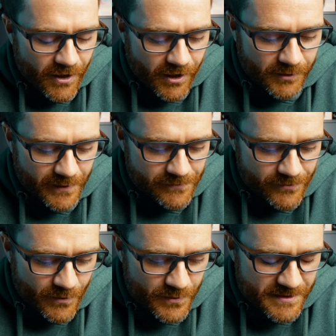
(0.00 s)
all the way
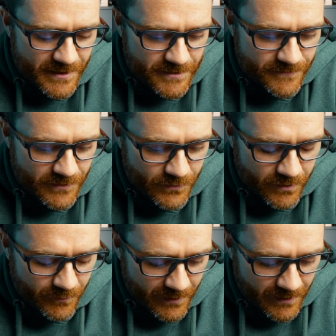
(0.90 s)
through. What's the next video
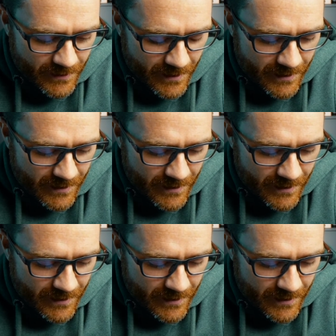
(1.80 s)
going to be?